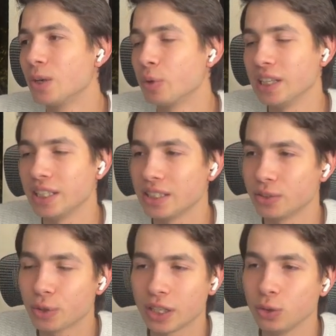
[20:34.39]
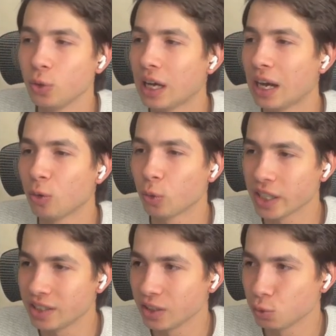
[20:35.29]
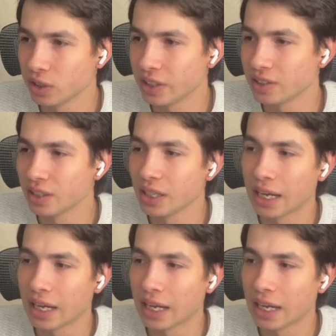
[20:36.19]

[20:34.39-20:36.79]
Really, you can do great things with this.